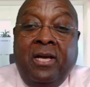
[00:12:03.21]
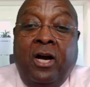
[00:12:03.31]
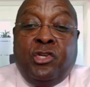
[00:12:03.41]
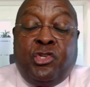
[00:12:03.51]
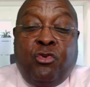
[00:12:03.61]

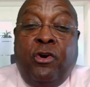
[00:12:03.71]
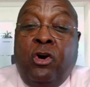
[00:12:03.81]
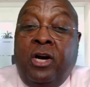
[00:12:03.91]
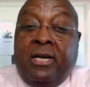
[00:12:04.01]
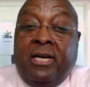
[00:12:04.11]
A
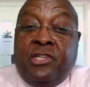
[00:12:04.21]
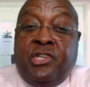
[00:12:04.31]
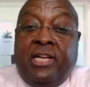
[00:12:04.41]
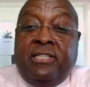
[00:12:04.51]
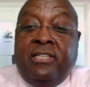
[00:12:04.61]
strong
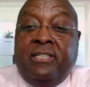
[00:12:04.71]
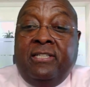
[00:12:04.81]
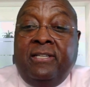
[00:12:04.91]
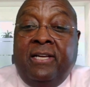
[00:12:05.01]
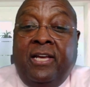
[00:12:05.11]
agenda
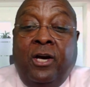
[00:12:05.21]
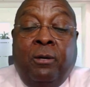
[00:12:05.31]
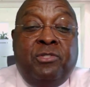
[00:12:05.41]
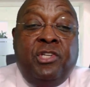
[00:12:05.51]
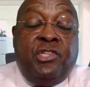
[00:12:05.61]

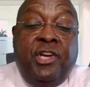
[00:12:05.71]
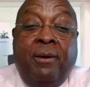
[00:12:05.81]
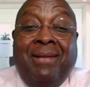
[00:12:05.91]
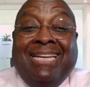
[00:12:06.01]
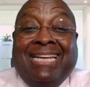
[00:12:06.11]
helps the
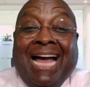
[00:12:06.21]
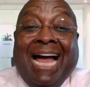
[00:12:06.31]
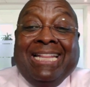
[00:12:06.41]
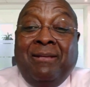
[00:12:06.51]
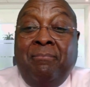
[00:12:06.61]
chairman
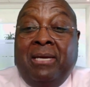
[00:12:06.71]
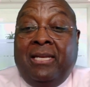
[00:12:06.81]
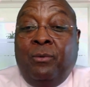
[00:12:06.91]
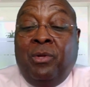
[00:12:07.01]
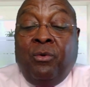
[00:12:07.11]
guide the
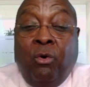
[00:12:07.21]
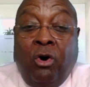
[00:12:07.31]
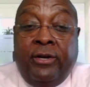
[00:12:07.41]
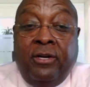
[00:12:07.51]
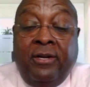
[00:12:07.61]
meeting with
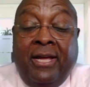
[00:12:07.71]
order,